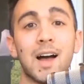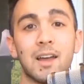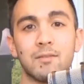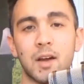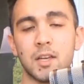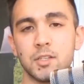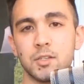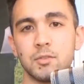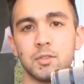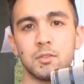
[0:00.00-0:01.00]
I advise
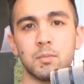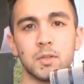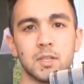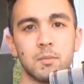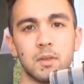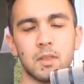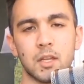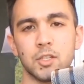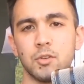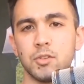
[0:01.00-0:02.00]
you to put something that
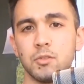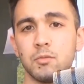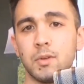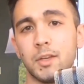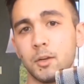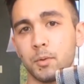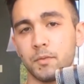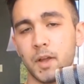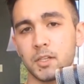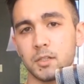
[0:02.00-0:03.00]
shows you in your
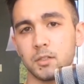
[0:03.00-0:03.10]
profession.